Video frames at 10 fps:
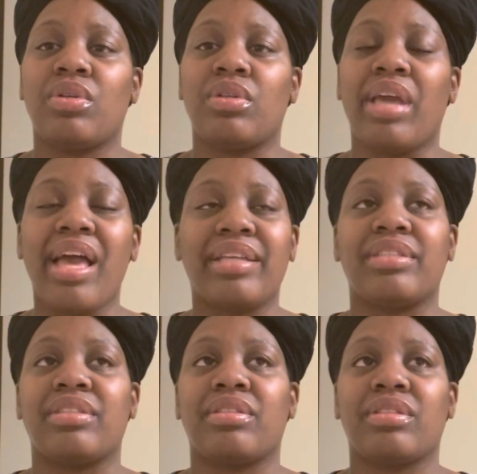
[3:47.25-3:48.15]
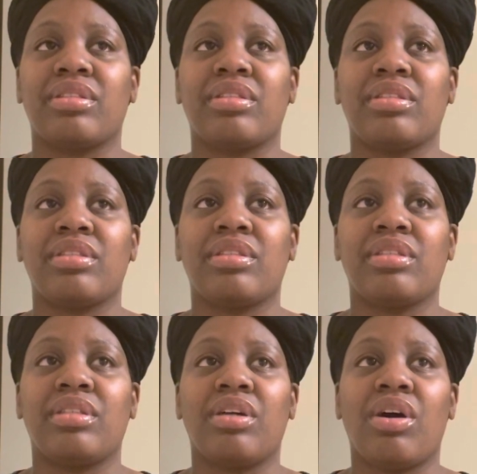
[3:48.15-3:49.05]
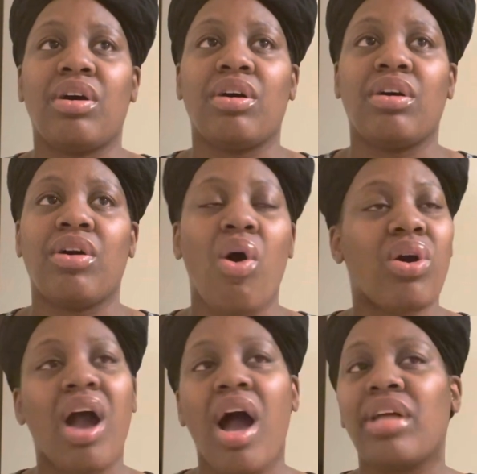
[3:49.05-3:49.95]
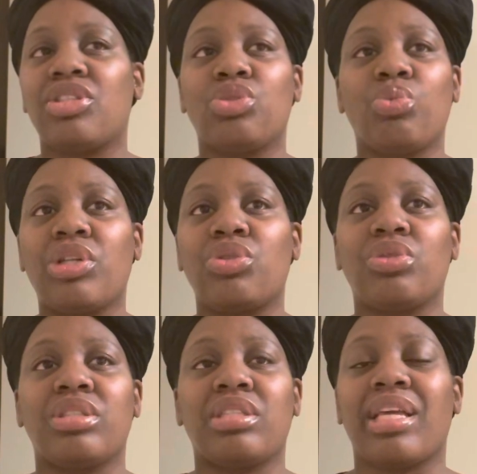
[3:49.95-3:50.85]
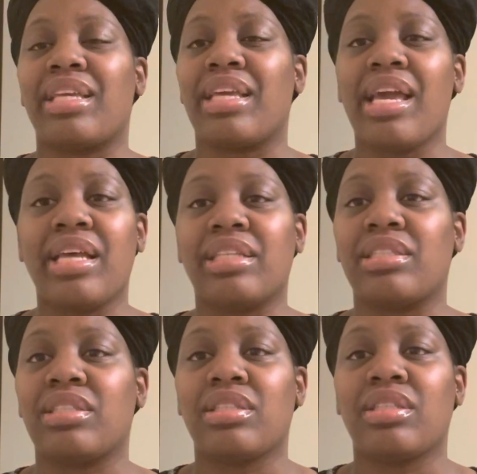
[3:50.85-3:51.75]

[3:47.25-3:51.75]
Yes. All God just wants you to say, yes.